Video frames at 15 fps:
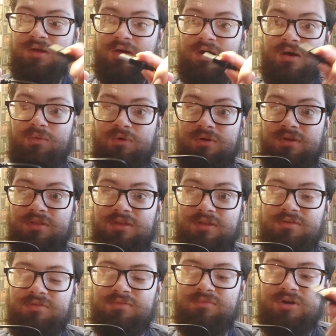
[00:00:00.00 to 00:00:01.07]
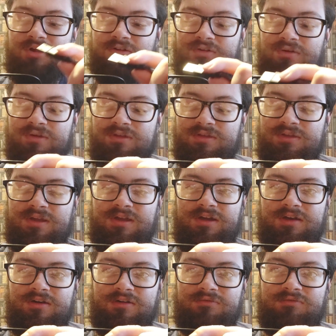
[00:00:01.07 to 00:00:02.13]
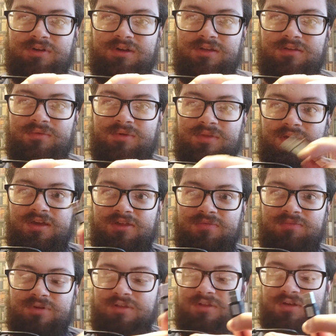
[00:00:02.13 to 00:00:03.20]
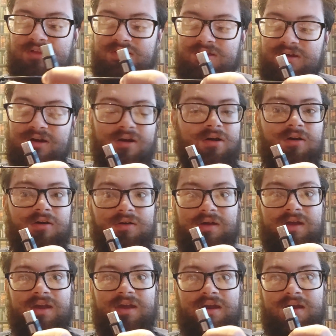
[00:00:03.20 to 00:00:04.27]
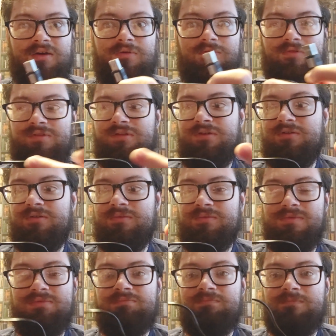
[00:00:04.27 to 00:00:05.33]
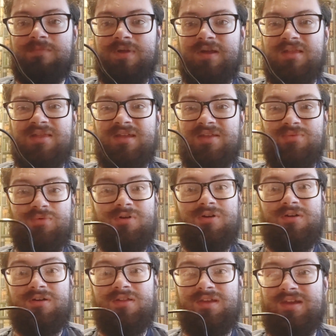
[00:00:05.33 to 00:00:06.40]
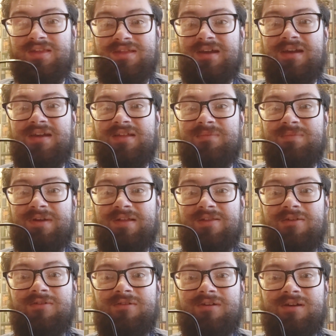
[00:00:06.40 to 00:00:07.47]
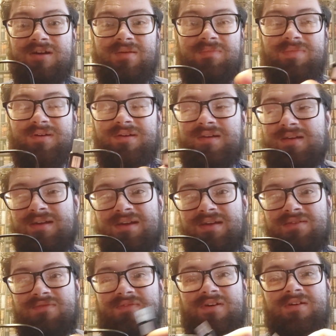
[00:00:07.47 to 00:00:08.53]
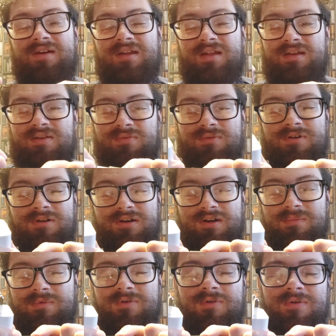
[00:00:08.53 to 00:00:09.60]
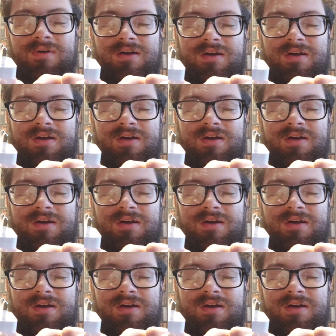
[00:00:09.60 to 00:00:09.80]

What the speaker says: I wanted to use a micro SD card reader with this, but like I say, I can't get it out, so this works. It takes a bit longer, but it's fine. It's workable.